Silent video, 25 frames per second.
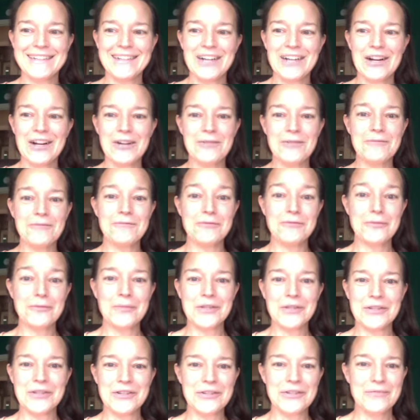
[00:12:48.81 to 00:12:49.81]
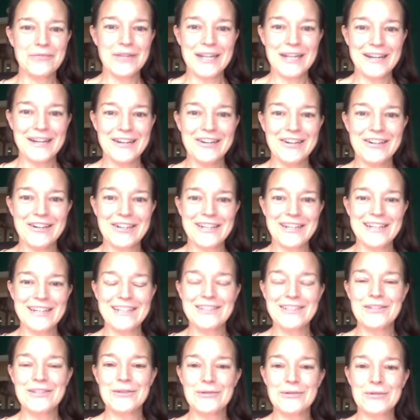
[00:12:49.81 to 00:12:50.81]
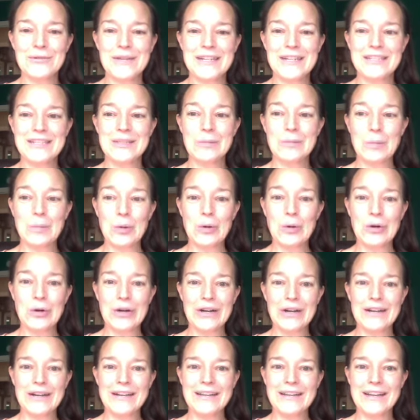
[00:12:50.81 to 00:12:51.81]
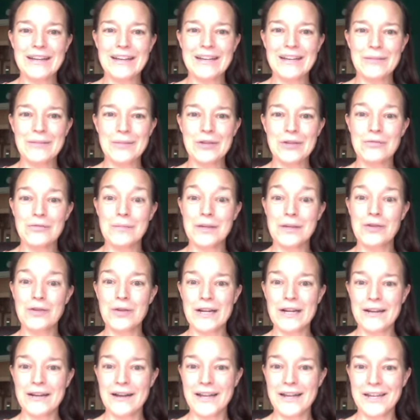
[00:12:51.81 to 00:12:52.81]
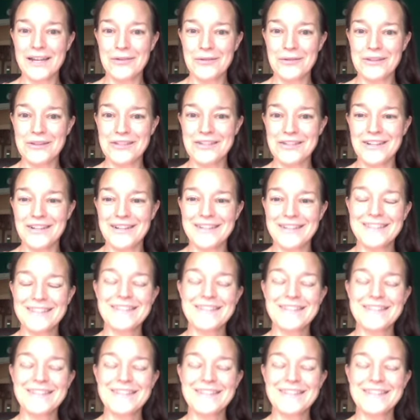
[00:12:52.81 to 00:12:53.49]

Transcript: on a full moon when I heard it to explore, um, but it would be quite a hike with the dogs.